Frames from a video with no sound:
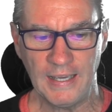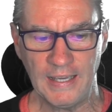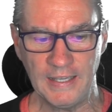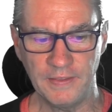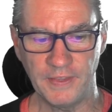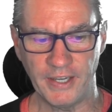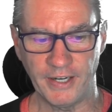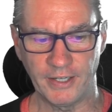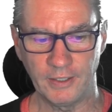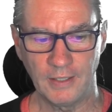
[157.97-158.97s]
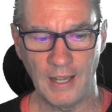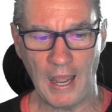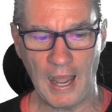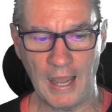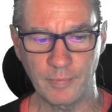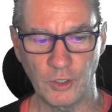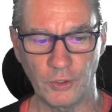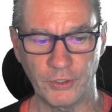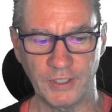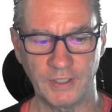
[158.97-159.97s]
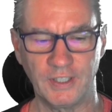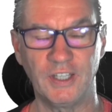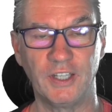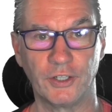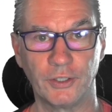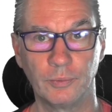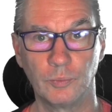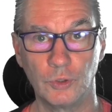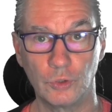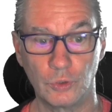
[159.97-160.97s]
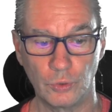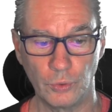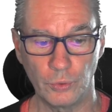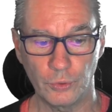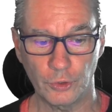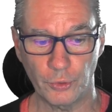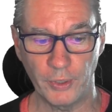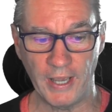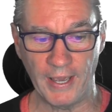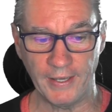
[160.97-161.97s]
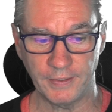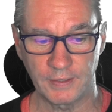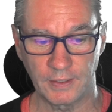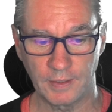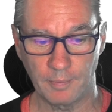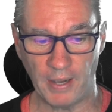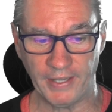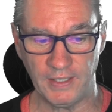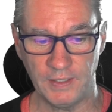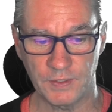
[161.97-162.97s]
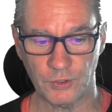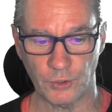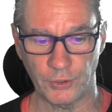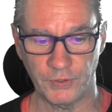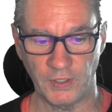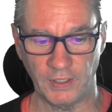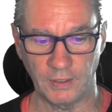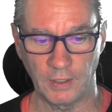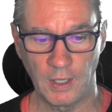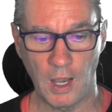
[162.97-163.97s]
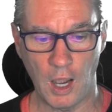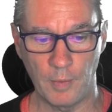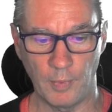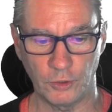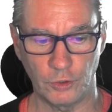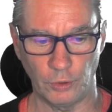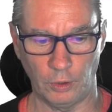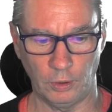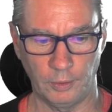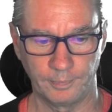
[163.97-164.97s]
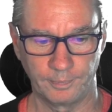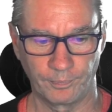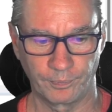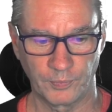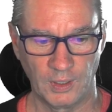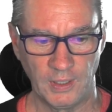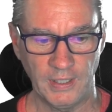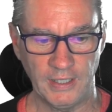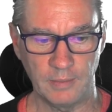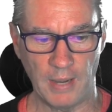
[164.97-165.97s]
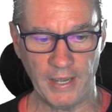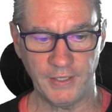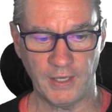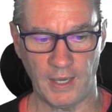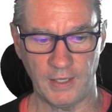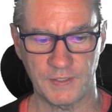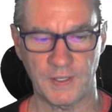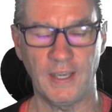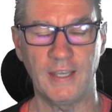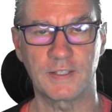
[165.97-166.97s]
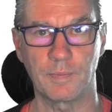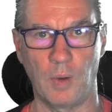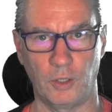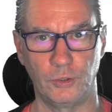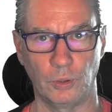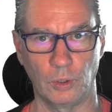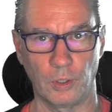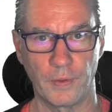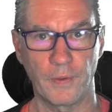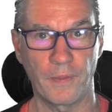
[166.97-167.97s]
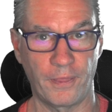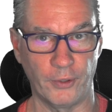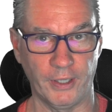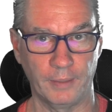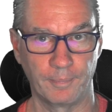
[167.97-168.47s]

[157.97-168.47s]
In there, I'm going here to create by inserting a module. In my case, it's module 3.